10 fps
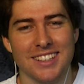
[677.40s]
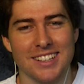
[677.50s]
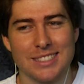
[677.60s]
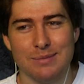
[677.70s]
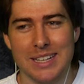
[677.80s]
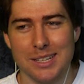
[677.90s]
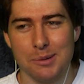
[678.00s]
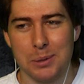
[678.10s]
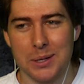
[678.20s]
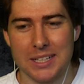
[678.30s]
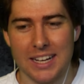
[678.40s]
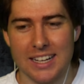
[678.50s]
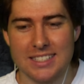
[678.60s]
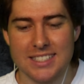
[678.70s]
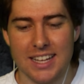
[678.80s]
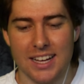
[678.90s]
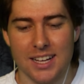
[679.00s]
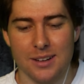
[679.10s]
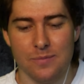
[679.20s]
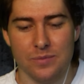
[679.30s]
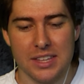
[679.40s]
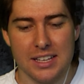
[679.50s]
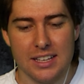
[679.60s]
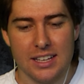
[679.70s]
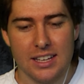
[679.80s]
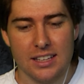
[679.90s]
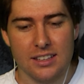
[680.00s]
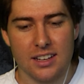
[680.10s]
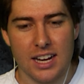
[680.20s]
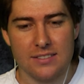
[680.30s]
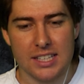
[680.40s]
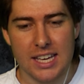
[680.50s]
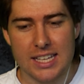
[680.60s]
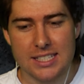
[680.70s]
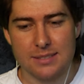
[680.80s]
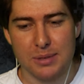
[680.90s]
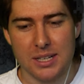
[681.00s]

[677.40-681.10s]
the Lost Media podcast. You can have a guess,